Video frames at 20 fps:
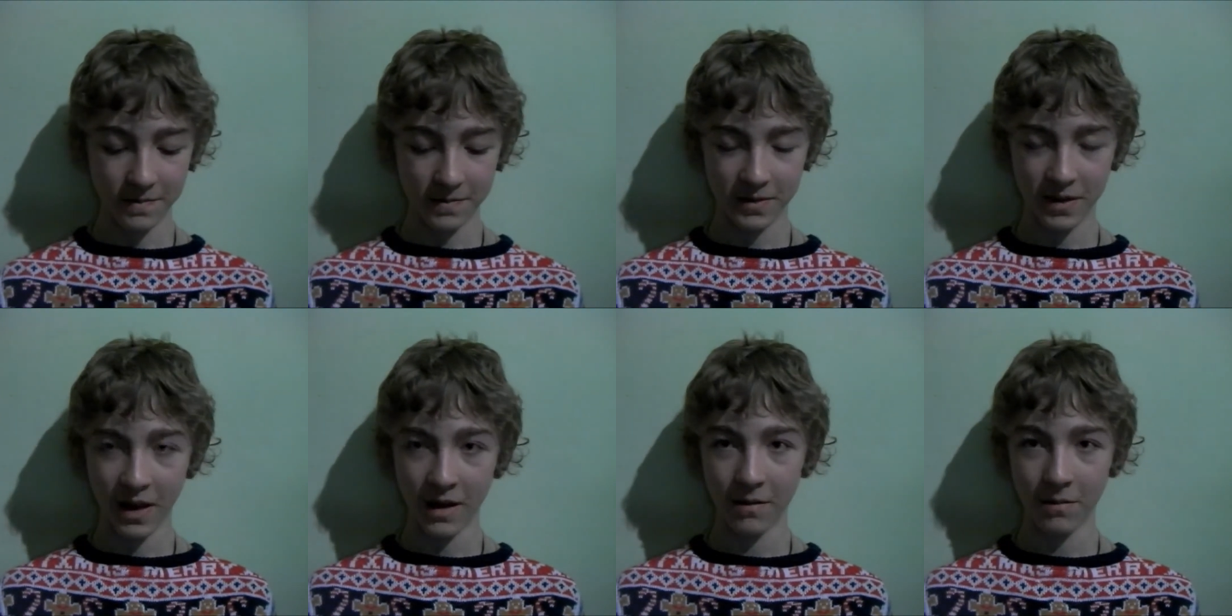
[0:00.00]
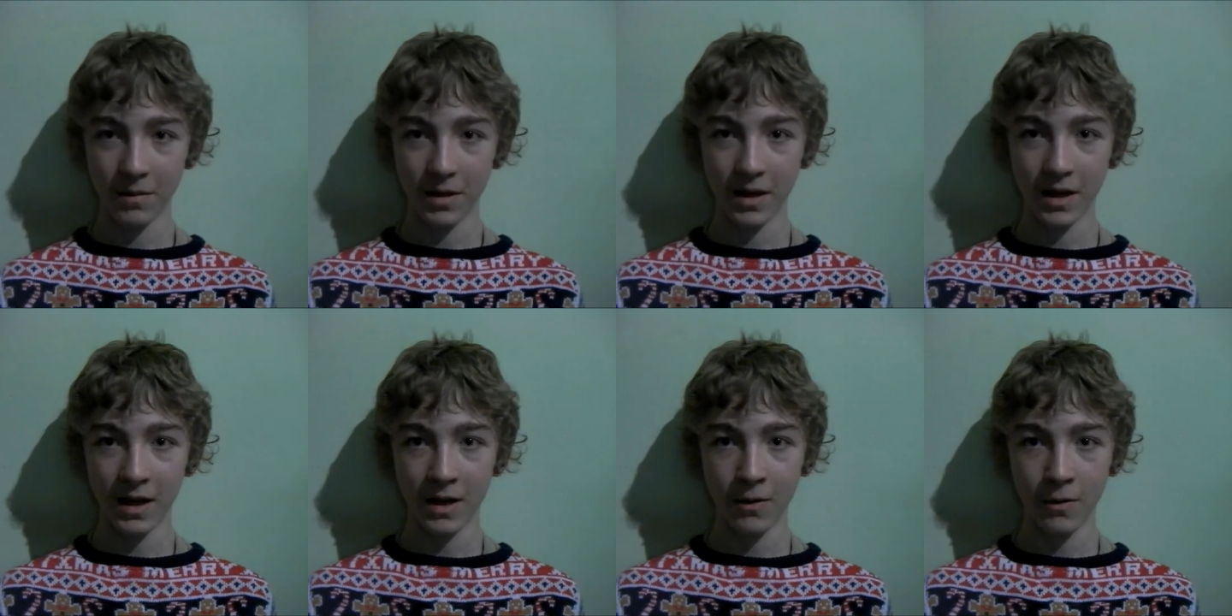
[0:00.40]
telling me
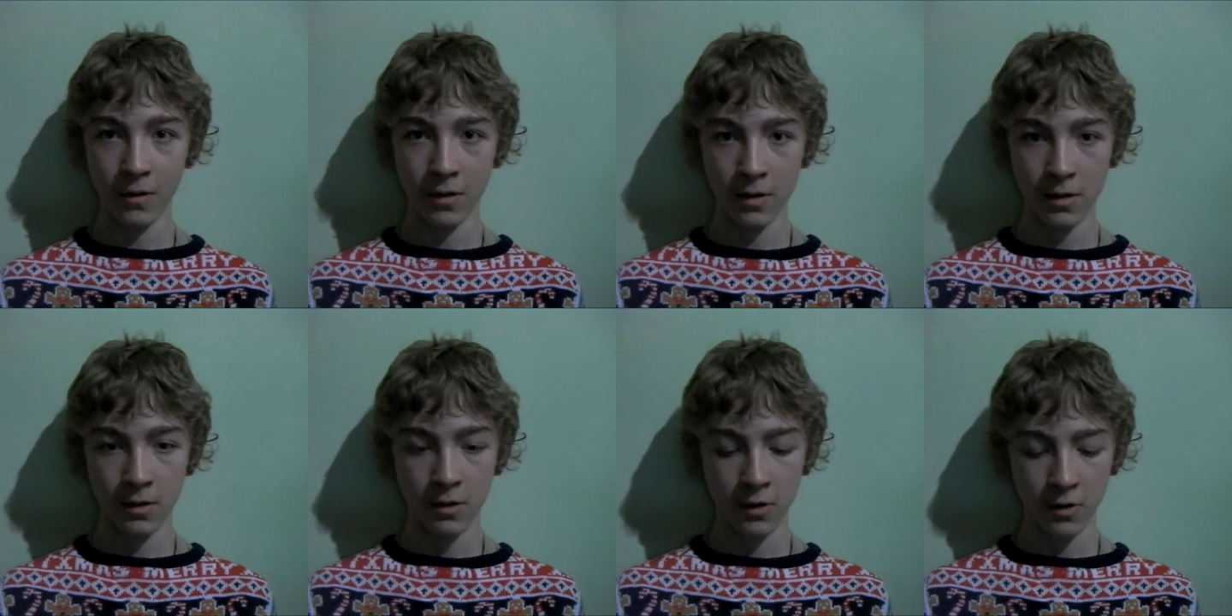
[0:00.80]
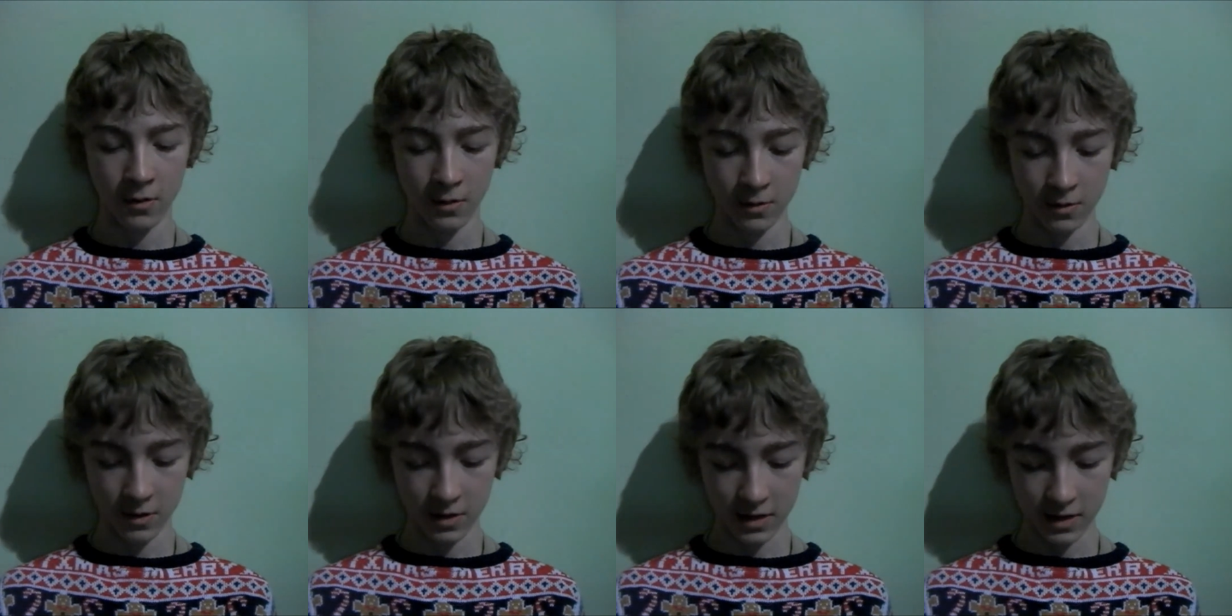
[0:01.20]
how
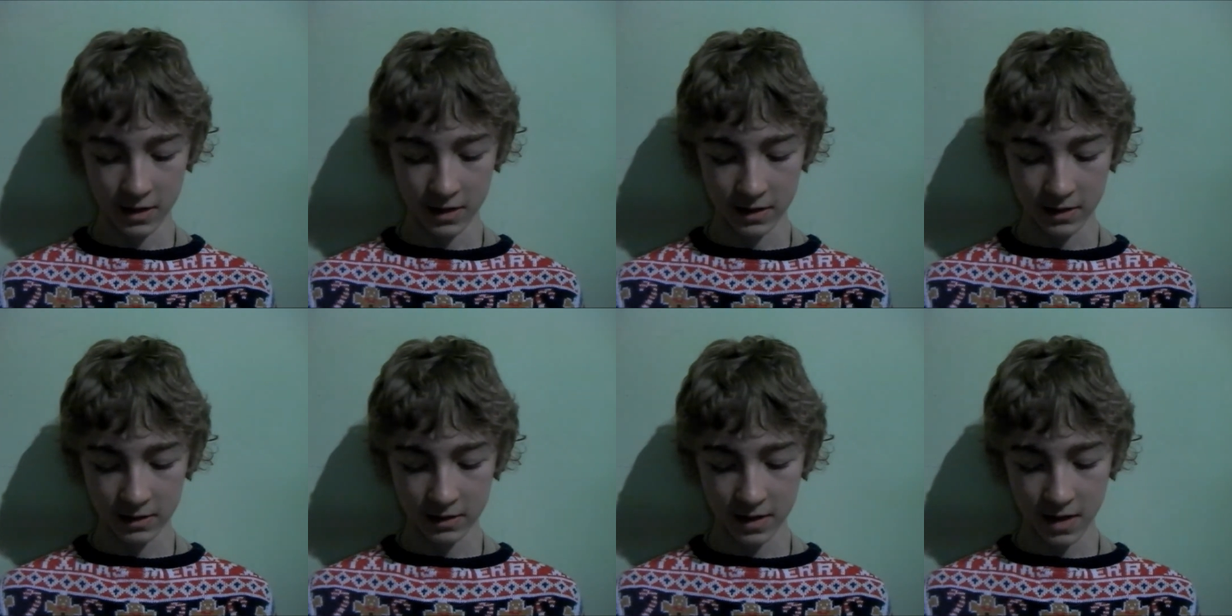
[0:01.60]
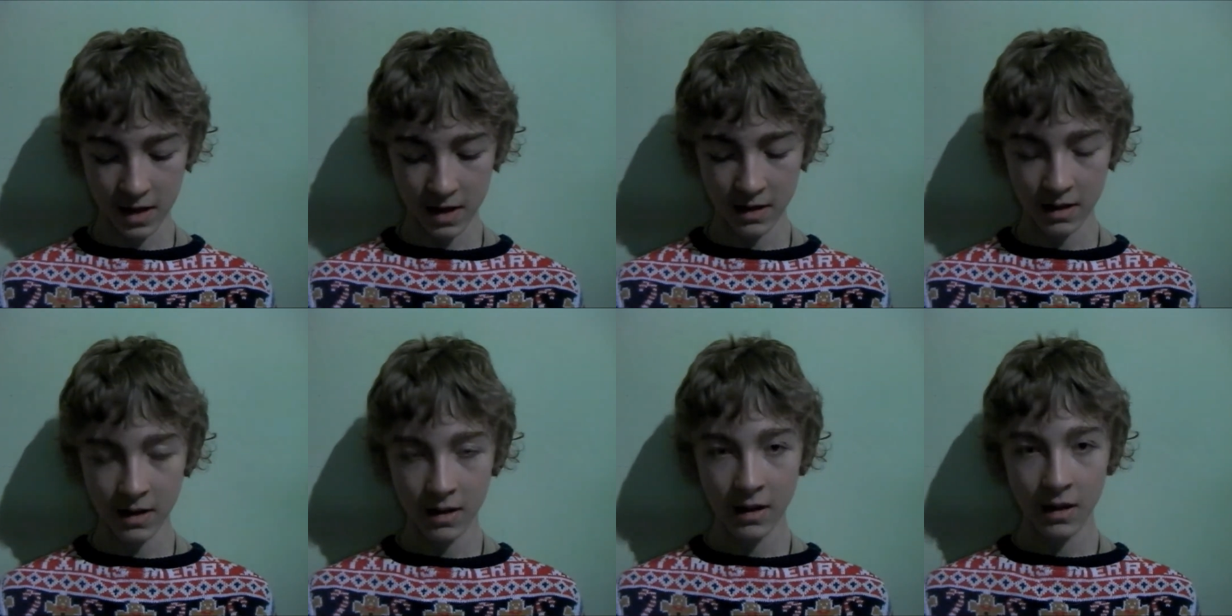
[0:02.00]
good it is,
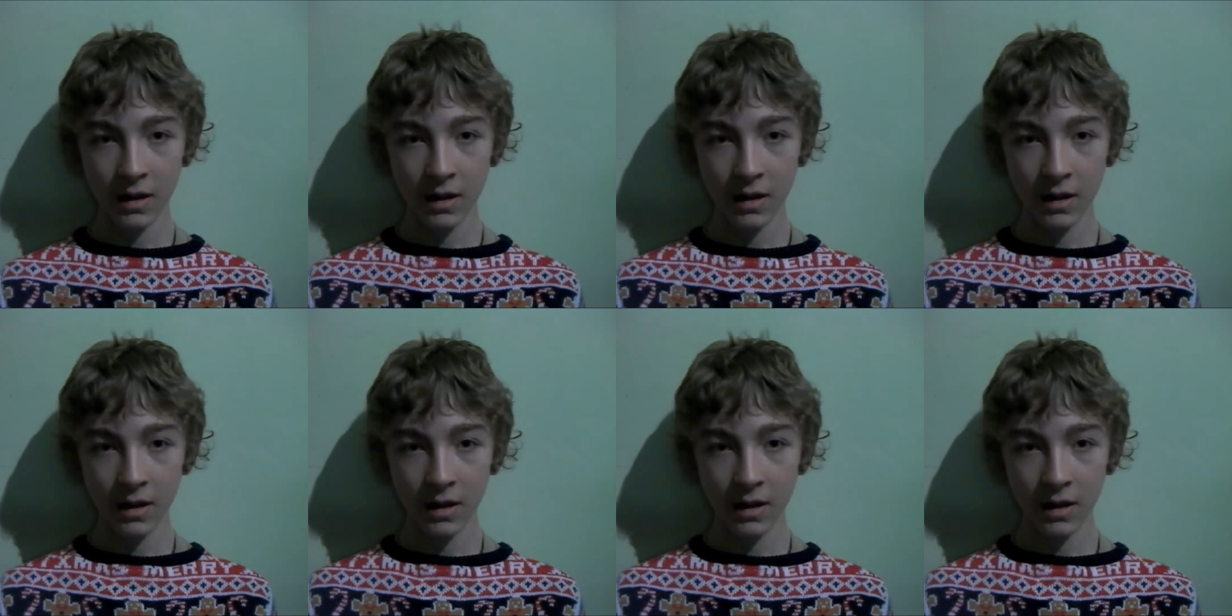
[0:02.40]
and